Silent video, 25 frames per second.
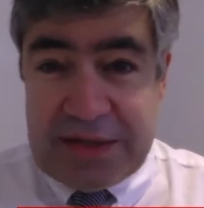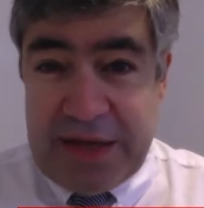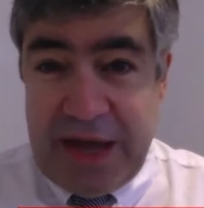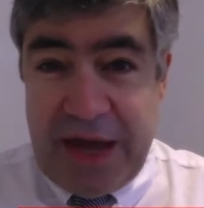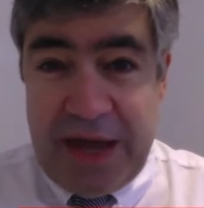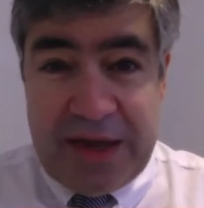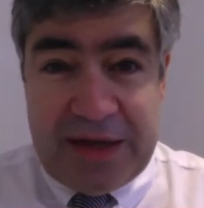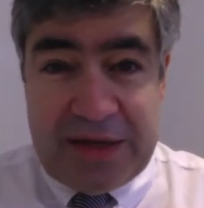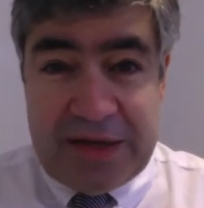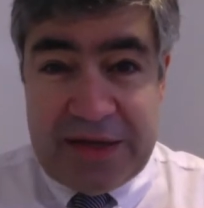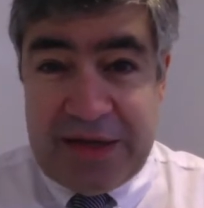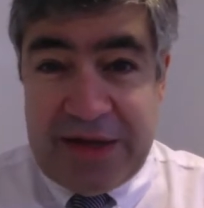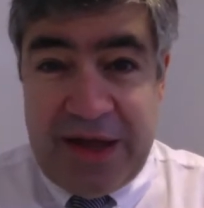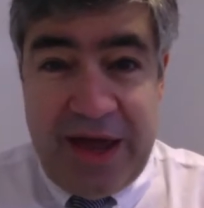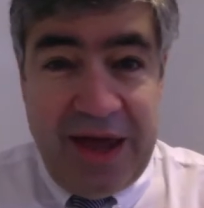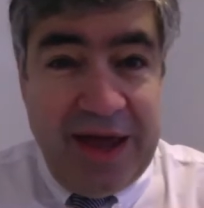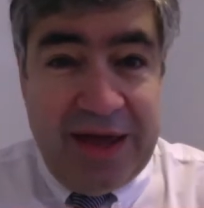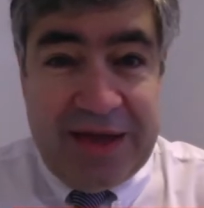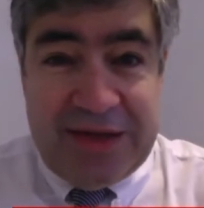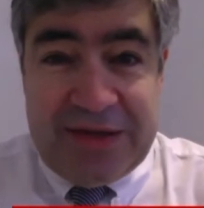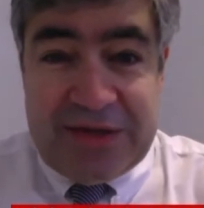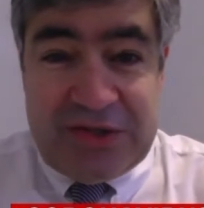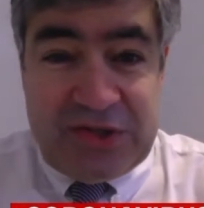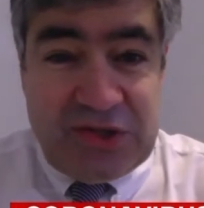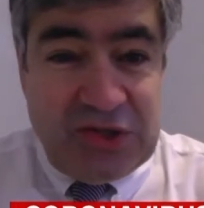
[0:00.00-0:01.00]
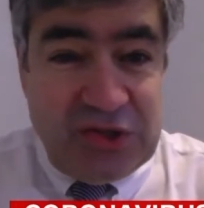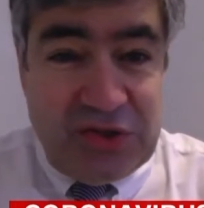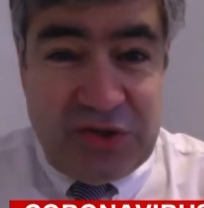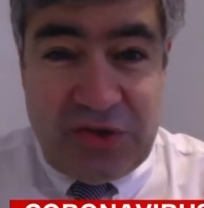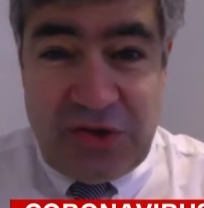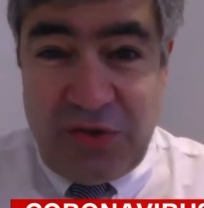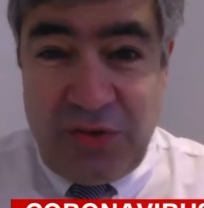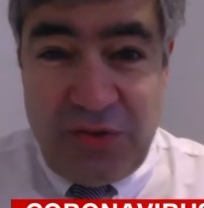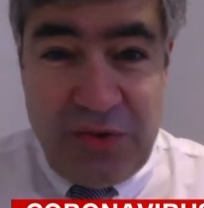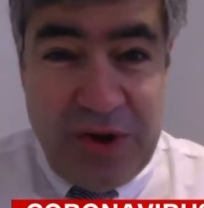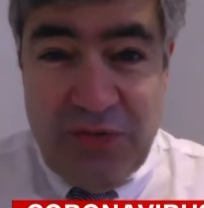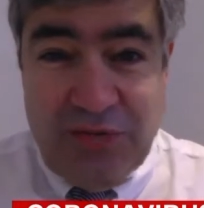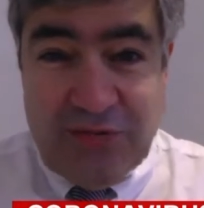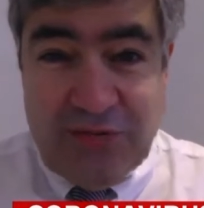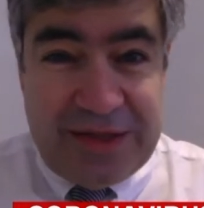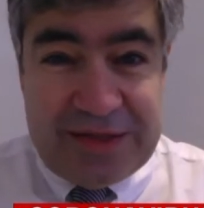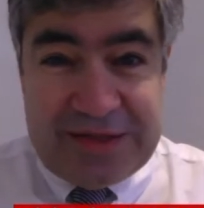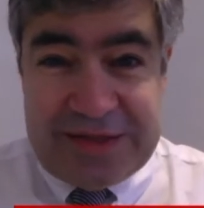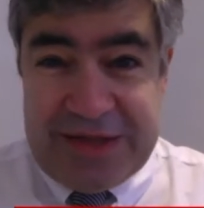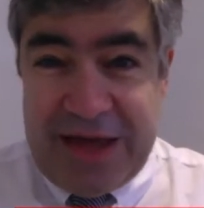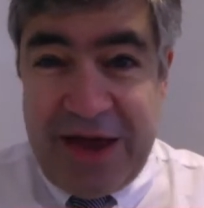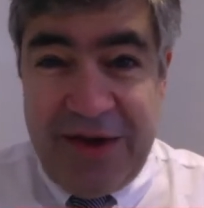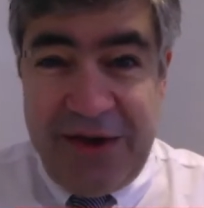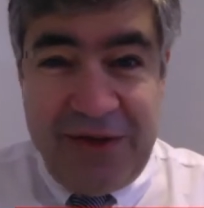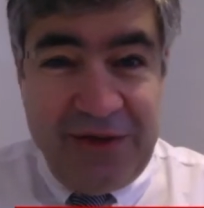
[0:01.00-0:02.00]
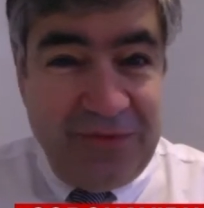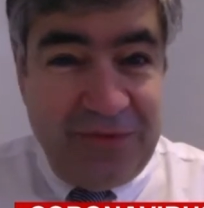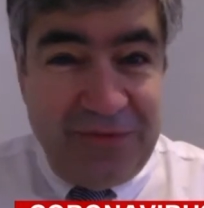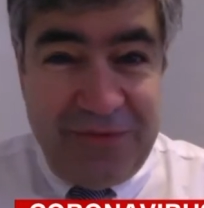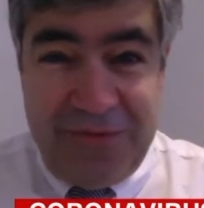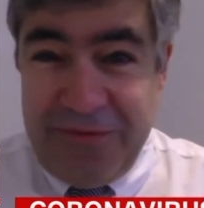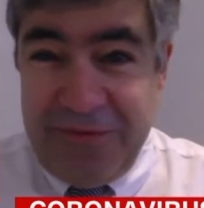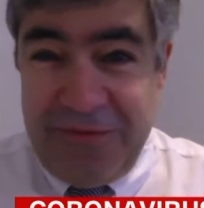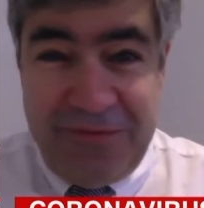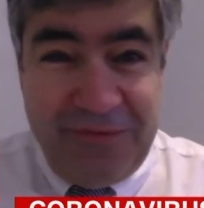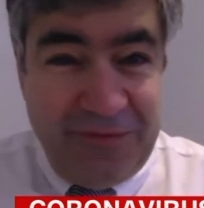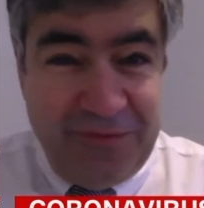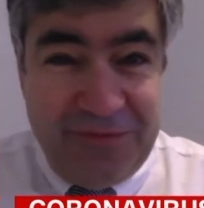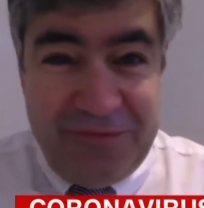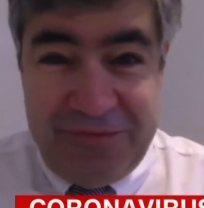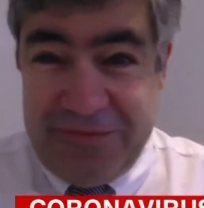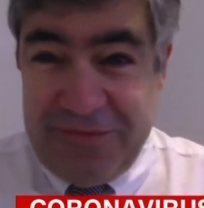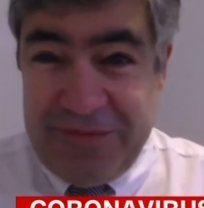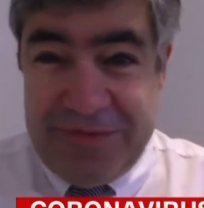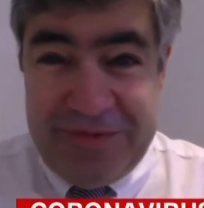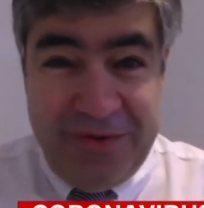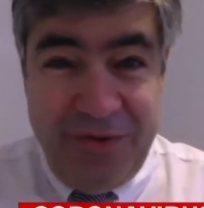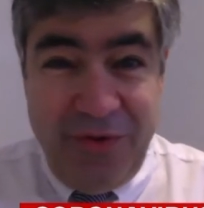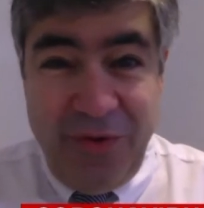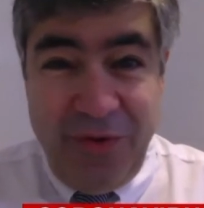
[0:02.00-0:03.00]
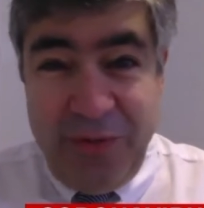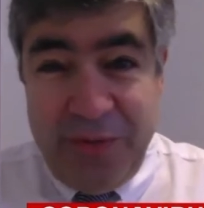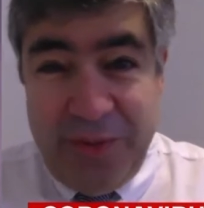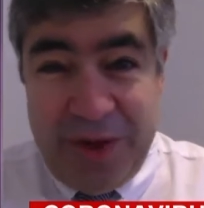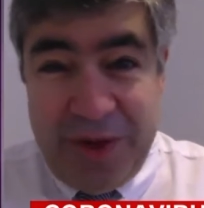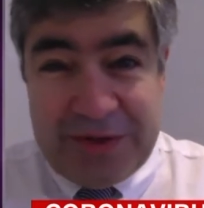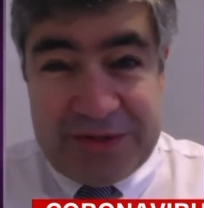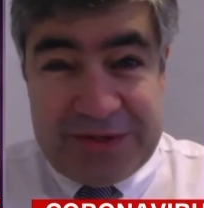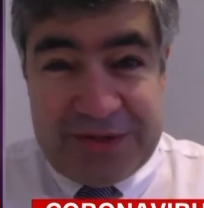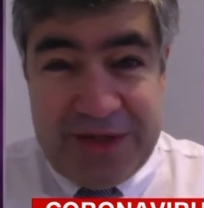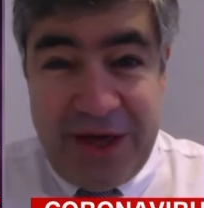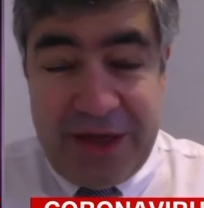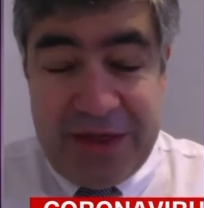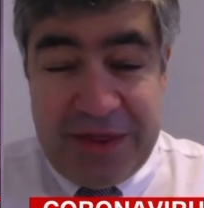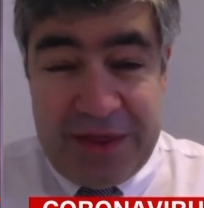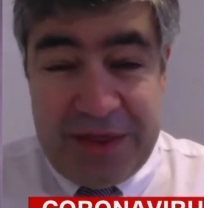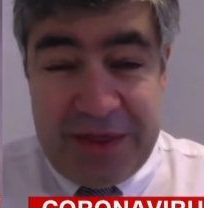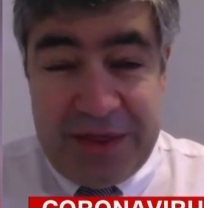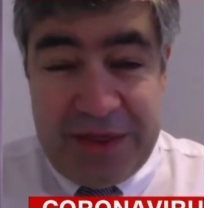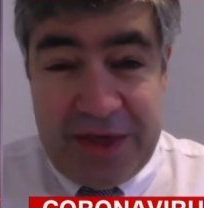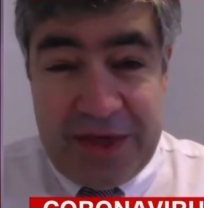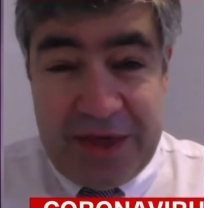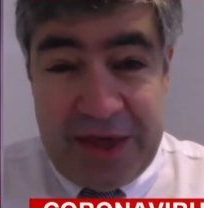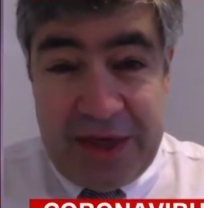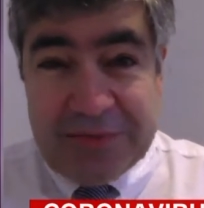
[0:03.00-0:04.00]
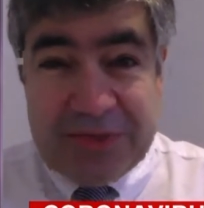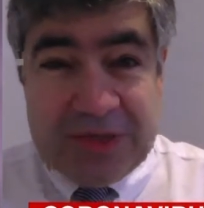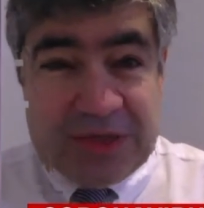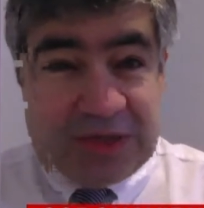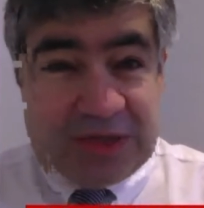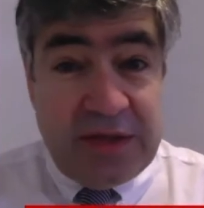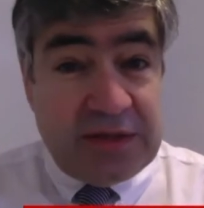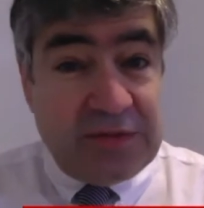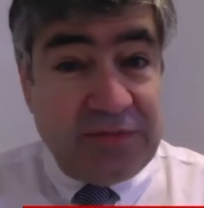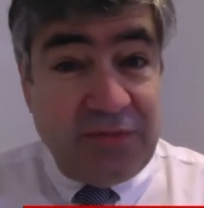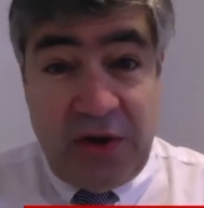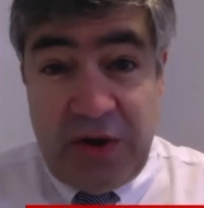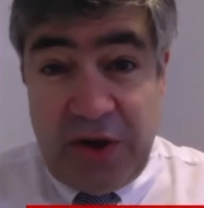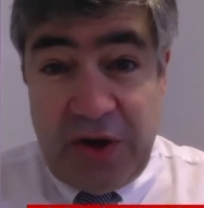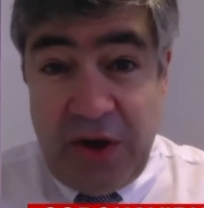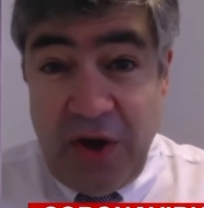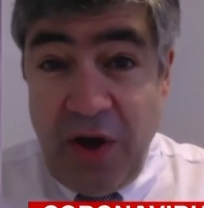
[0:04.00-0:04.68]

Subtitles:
And to create this out of almost nothing is very